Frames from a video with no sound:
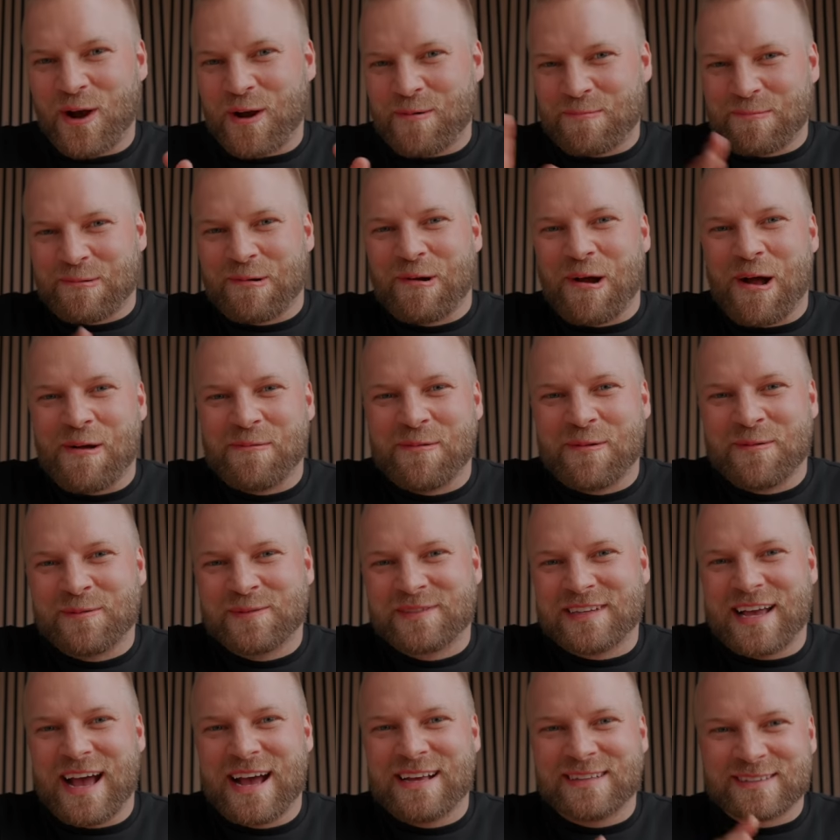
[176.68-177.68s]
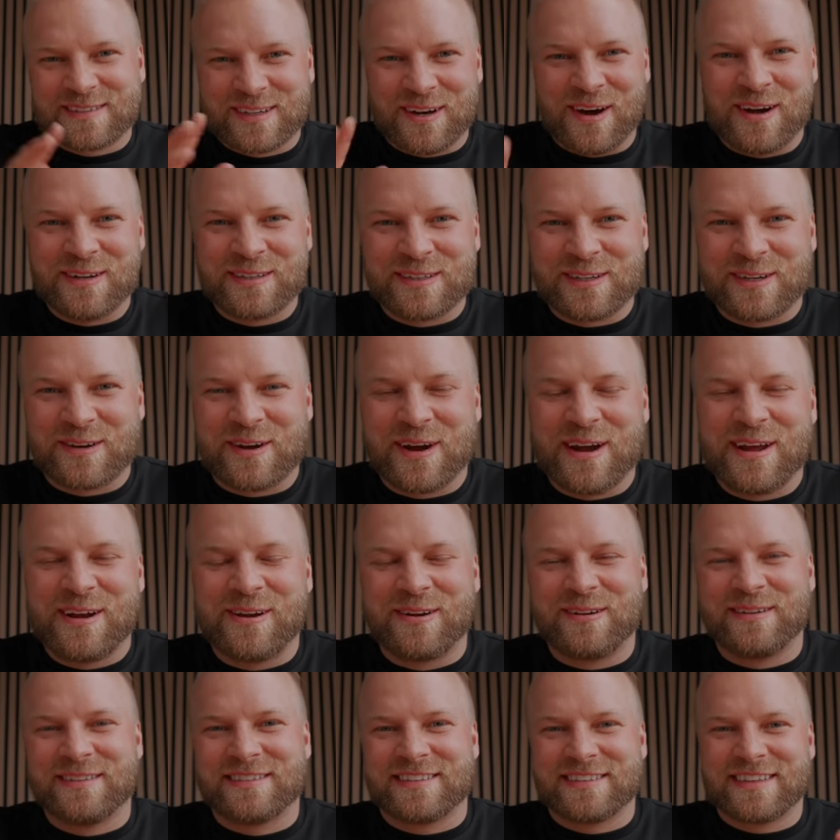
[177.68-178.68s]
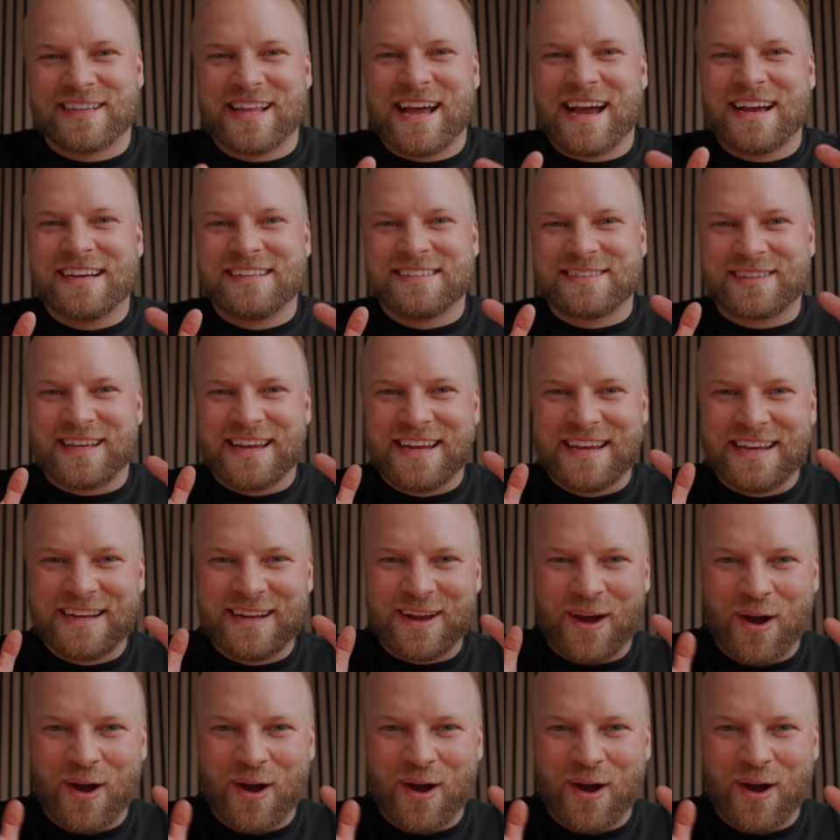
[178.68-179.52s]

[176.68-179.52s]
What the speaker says: our problems as content creators lies in